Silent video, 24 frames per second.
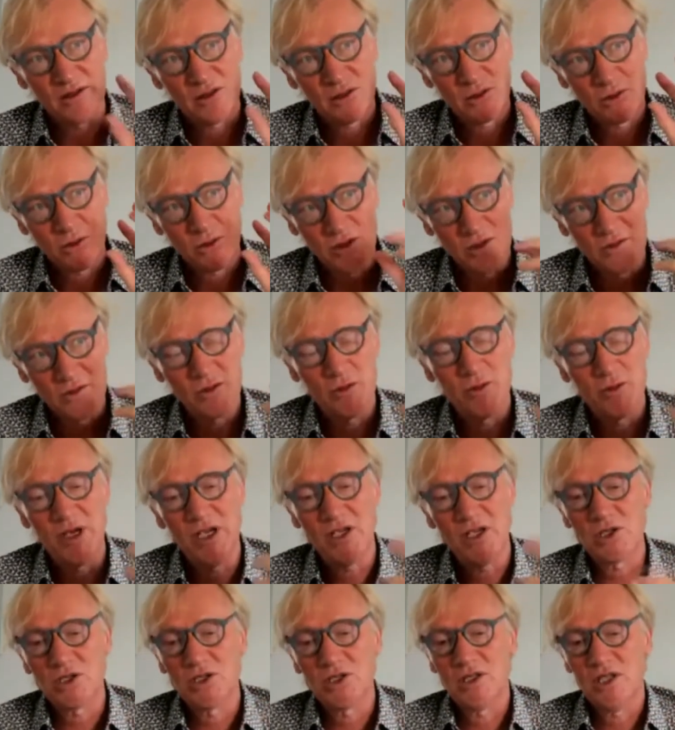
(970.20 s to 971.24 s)

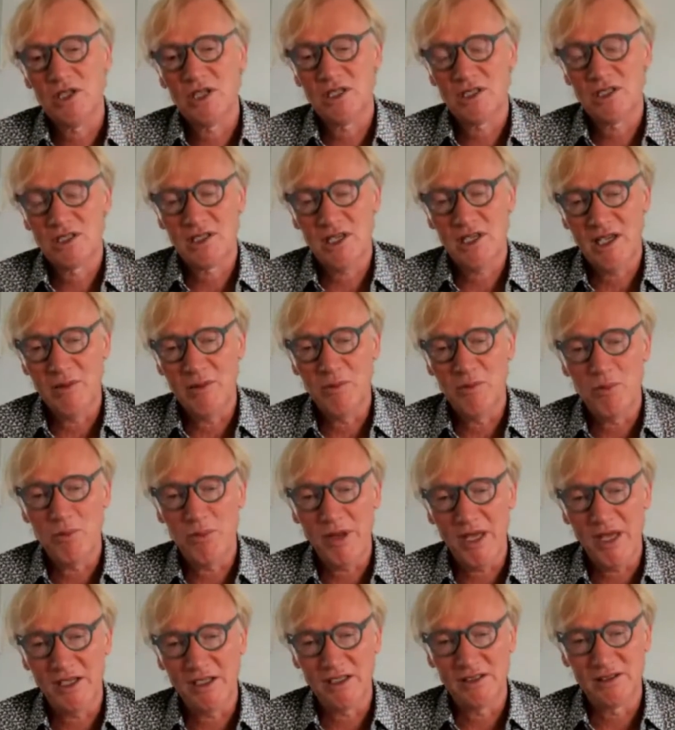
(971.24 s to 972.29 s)
transformation that is
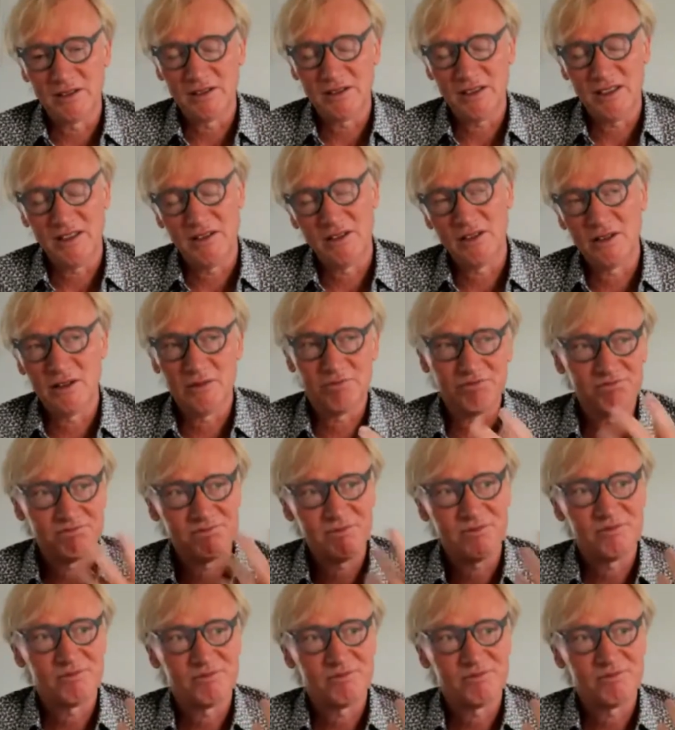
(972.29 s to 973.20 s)
embedded in the,